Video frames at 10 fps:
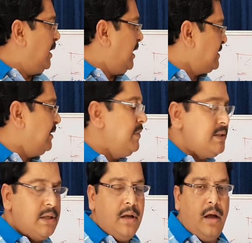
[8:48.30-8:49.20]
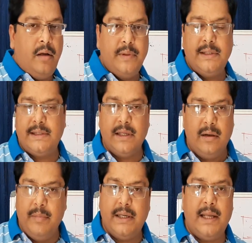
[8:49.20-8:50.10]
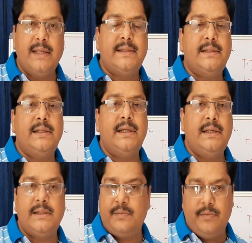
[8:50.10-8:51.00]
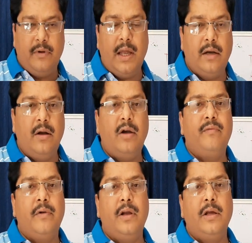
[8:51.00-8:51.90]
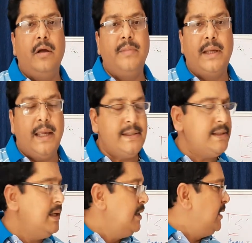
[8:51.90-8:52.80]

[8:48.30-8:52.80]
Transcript: estimation of the serum beta HCG if we are not following up the case.